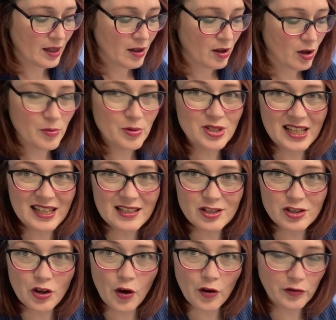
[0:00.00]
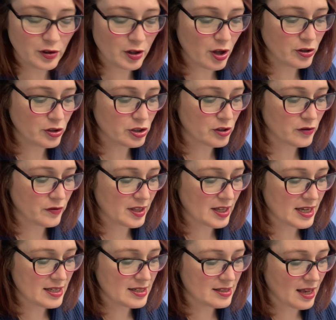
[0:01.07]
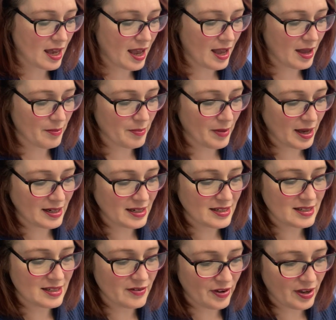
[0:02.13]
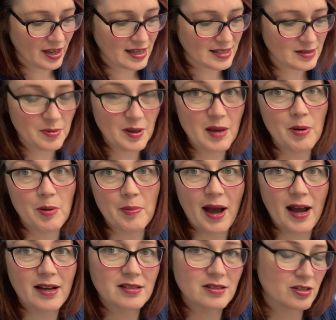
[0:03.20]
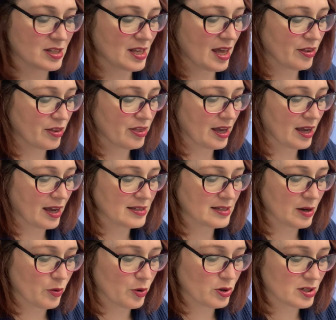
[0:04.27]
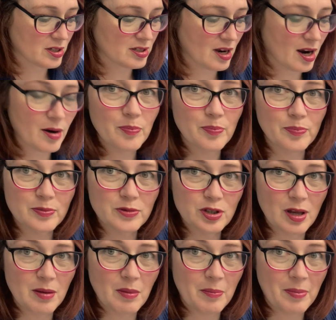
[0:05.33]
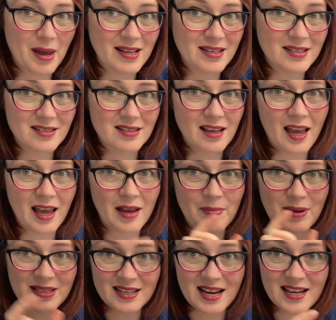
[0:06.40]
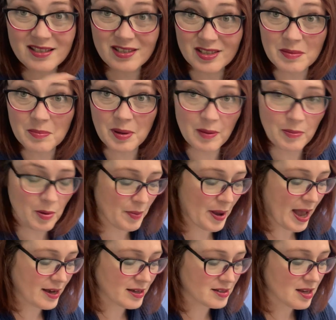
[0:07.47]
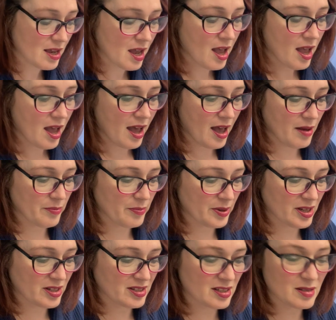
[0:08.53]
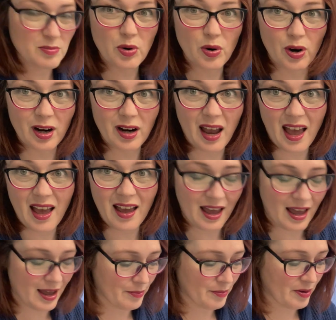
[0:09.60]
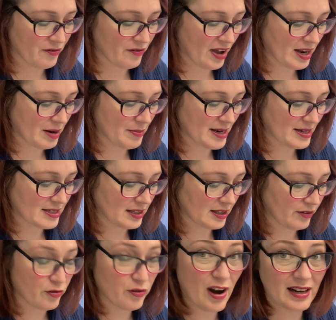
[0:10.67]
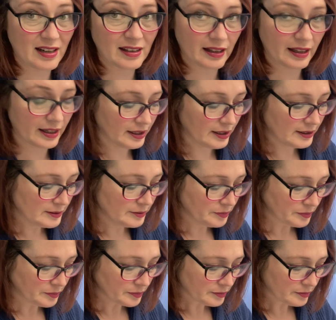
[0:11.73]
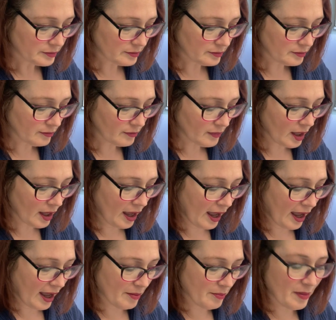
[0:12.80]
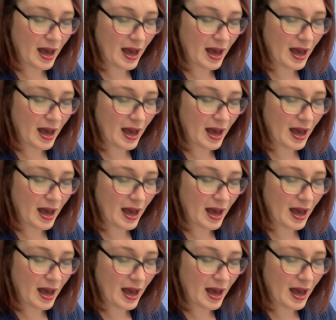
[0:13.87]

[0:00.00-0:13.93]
almost like a soft launch of these. I need to see if I can get some paper bags, because the other thing is I want to start doing my stencils in paper bags because it's more environmentally friendly. And